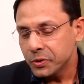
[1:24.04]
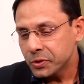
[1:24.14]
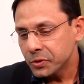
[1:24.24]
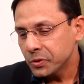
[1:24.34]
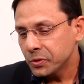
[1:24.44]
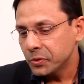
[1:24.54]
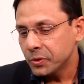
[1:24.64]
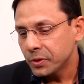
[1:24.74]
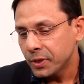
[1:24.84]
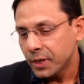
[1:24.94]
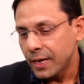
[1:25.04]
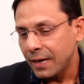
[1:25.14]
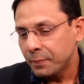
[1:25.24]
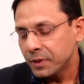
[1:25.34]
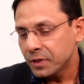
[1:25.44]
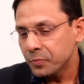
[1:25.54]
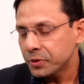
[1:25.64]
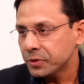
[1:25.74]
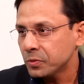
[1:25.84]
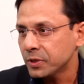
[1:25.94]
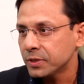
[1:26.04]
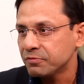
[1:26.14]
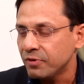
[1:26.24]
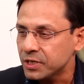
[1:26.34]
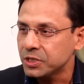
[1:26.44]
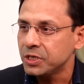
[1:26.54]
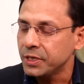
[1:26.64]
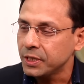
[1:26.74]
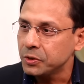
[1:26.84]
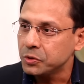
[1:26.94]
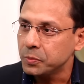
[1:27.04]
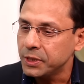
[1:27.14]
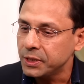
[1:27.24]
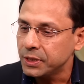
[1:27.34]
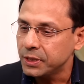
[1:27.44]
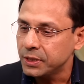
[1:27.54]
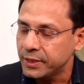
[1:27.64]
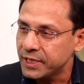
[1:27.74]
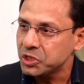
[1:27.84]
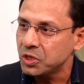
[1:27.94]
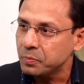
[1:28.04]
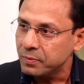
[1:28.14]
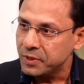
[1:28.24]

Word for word: what? so Apple computer was fast turning out to be a desktop